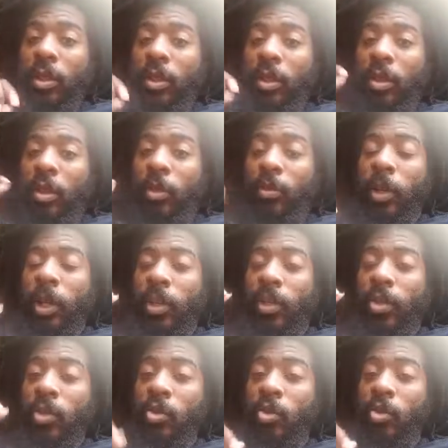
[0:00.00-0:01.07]
go by the
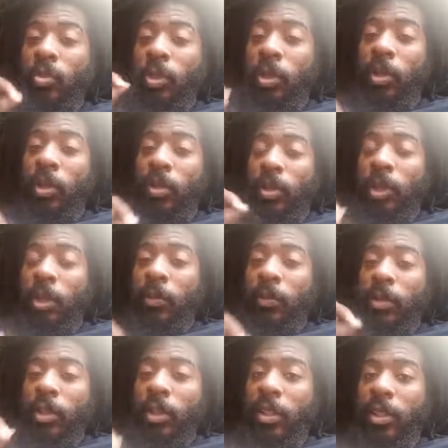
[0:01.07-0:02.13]
superhero's
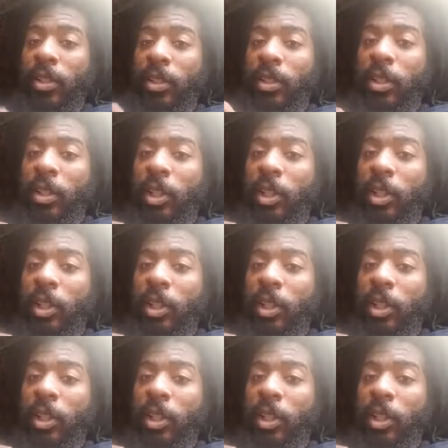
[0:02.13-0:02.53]
definition,